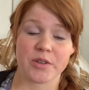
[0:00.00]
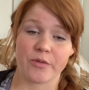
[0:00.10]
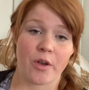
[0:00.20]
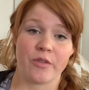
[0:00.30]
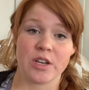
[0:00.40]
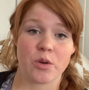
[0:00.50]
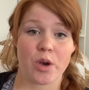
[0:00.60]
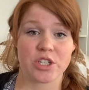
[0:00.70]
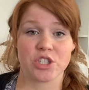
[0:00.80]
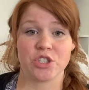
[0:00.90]
If you have any
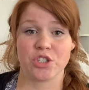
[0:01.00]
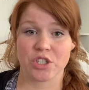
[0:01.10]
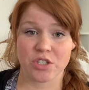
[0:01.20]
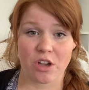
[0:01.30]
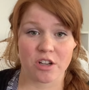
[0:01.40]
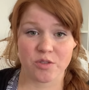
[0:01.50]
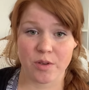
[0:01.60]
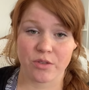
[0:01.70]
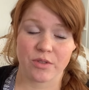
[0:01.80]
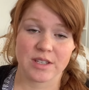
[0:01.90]
questions, just talk to me
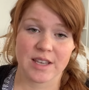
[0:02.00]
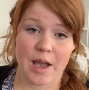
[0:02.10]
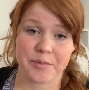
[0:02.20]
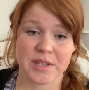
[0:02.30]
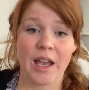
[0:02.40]
through these apps.